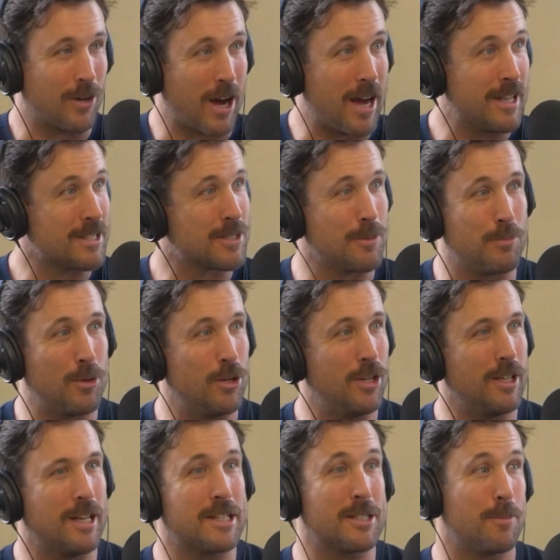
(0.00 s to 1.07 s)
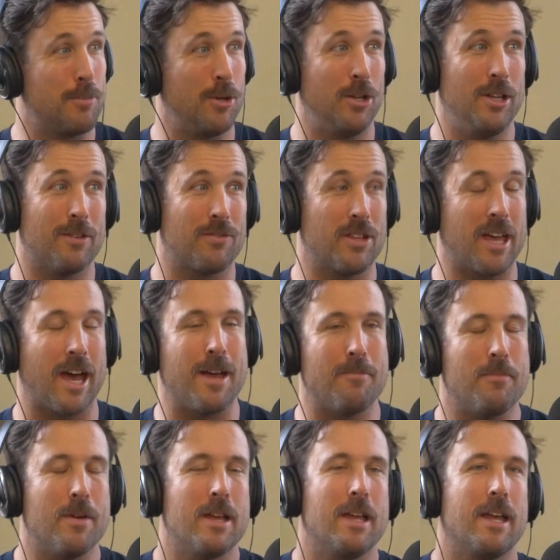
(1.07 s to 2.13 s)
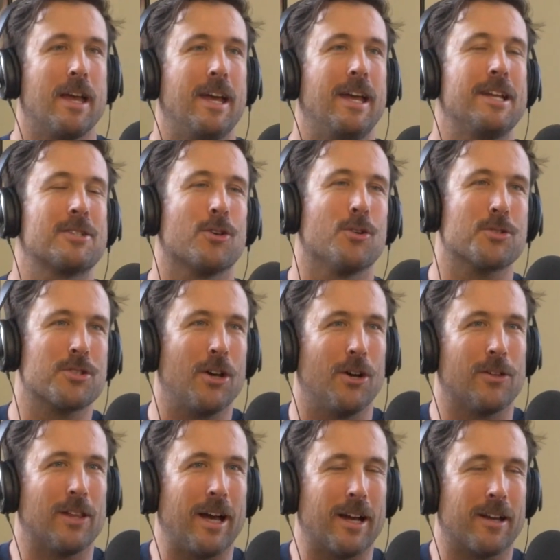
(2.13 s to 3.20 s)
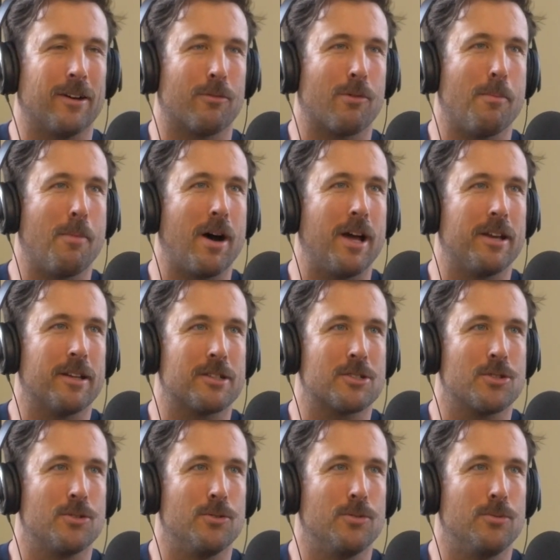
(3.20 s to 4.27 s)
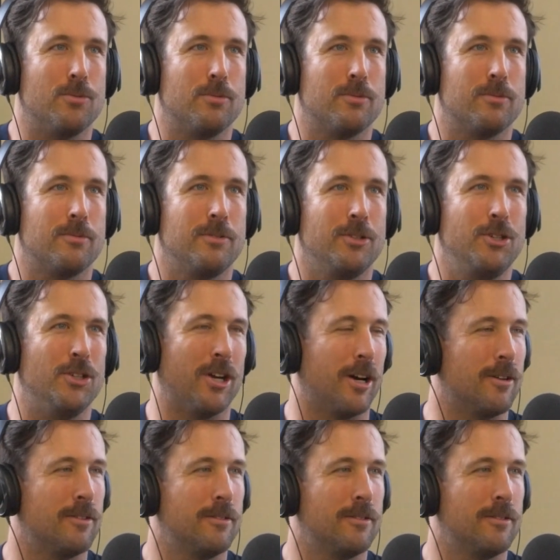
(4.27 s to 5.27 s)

right? It's the beauty. It's the beauty of the game. It's also like a reminder to you know